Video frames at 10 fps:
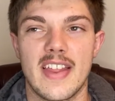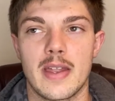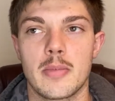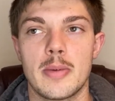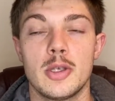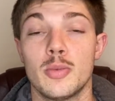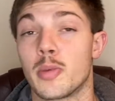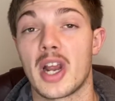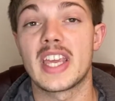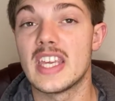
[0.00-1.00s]
and then maybe you
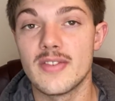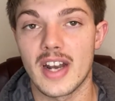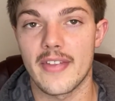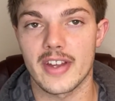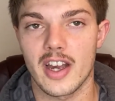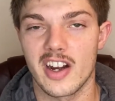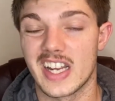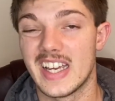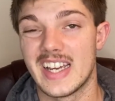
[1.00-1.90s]
break even on the card.